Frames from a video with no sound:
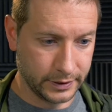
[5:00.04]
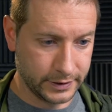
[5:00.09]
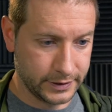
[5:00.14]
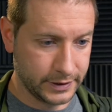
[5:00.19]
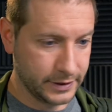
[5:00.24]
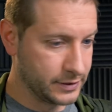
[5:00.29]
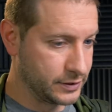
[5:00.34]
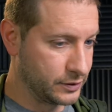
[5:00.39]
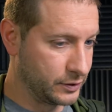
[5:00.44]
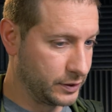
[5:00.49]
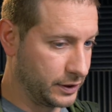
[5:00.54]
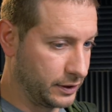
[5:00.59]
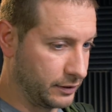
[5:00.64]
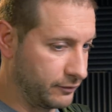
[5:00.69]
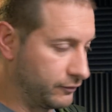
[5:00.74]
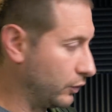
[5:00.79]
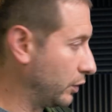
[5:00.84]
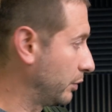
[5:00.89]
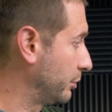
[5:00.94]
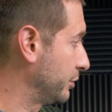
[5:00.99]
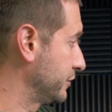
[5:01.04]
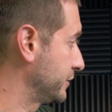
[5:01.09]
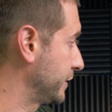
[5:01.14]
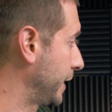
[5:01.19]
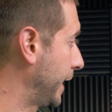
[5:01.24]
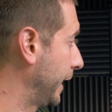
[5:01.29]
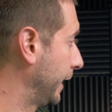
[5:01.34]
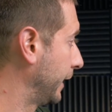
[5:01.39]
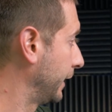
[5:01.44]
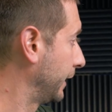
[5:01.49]
This thing's already at
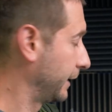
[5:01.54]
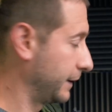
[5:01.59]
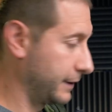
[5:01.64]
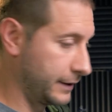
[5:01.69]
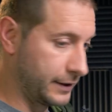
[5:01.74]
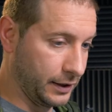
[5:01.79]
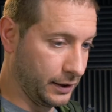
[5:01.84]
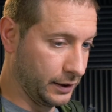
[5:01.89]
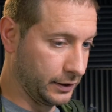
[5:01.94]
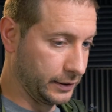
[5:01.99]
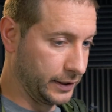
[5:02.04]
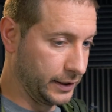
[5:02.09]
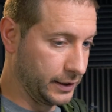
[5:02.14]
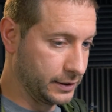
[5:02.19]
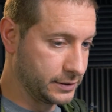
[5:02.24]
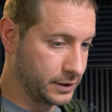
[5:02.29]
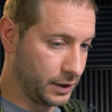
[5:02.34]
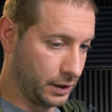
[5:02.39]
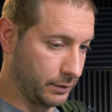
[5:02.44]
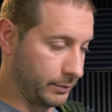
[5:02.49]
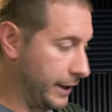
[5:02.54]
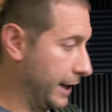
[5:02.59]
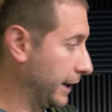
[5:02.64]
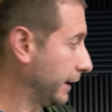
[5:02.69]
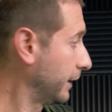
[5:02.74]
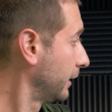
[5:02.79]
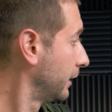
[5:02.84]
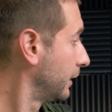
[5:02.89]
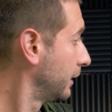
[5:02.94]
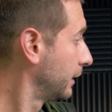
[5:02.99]
4% on the Intel
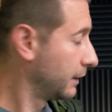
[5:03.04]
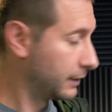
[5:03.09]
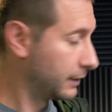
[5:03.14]
Mac.